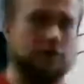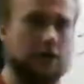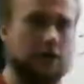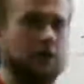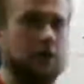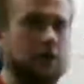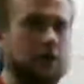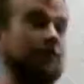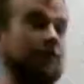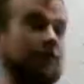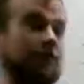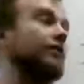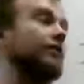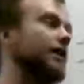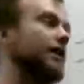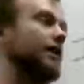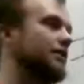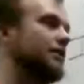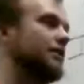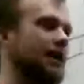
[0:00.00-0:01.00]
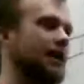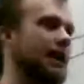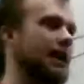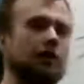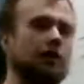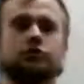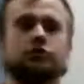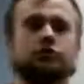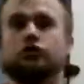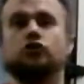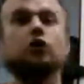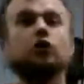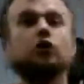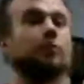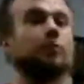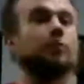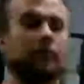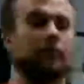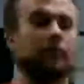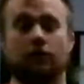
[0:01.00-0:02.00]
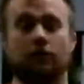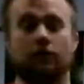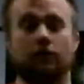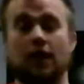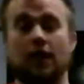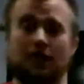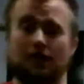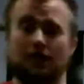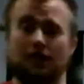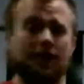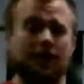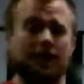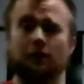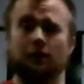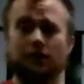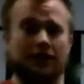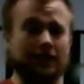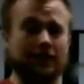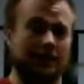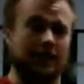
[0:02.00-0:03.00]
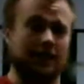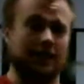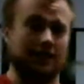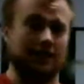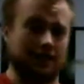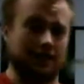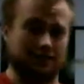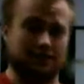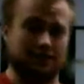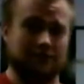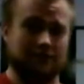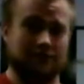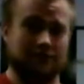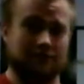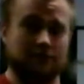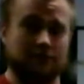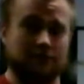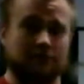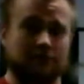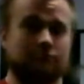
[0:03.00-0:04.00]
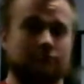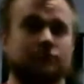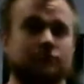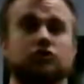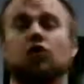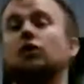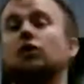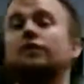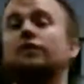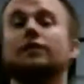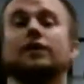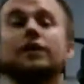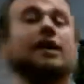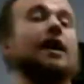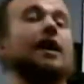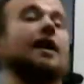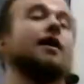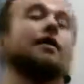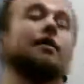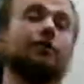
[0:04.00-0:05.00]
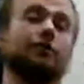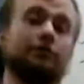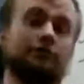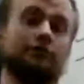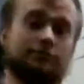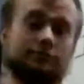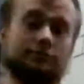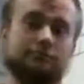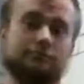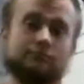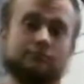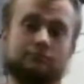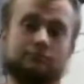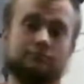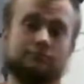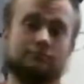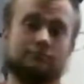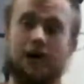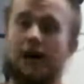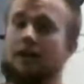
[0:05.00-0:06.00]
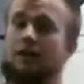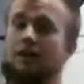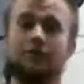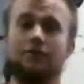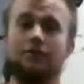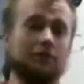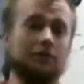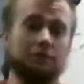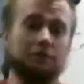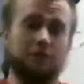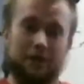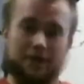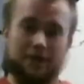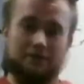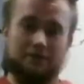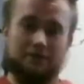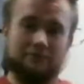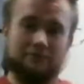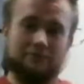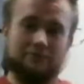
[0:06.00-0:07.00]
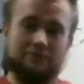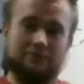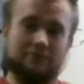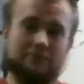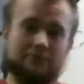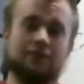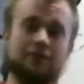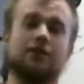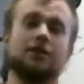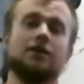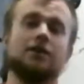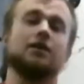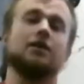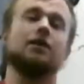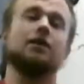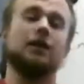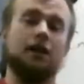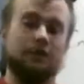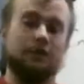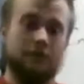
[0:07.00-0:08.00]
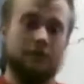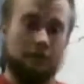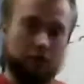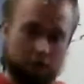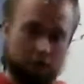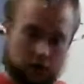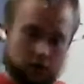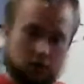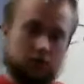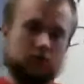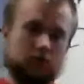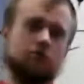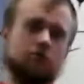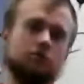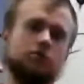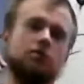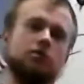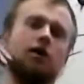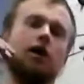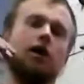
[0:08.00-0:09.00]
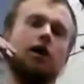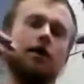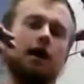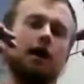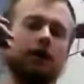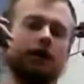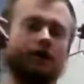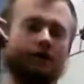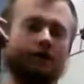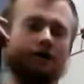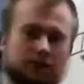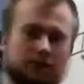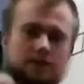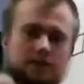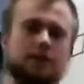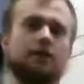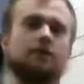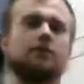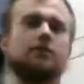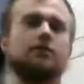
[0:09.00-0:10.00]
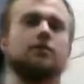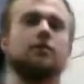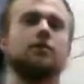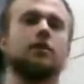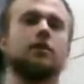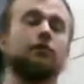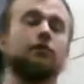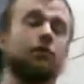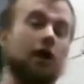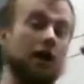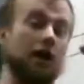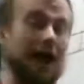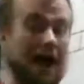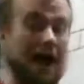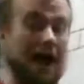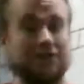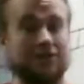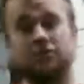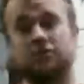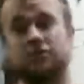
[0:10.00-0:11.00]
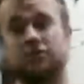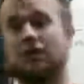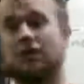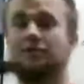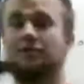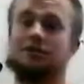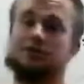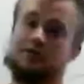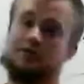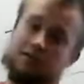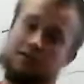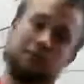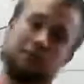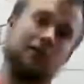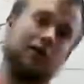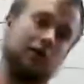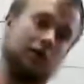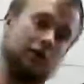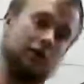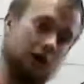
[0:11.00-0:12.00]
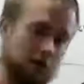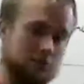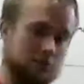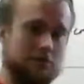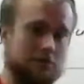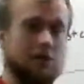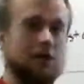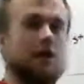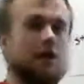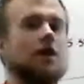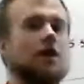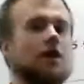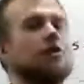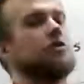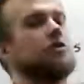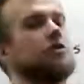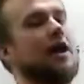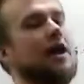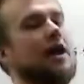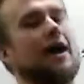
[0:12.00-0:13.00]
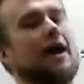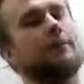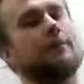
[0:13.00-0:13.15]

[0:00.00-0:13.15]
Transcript: or it's Valentine's Day, or it's a Super Bowl. I don't care what day it is. Don't even care. Not even a little bit. If our goals are not consistent, or if our actions are not consistent with our goals, you're not helping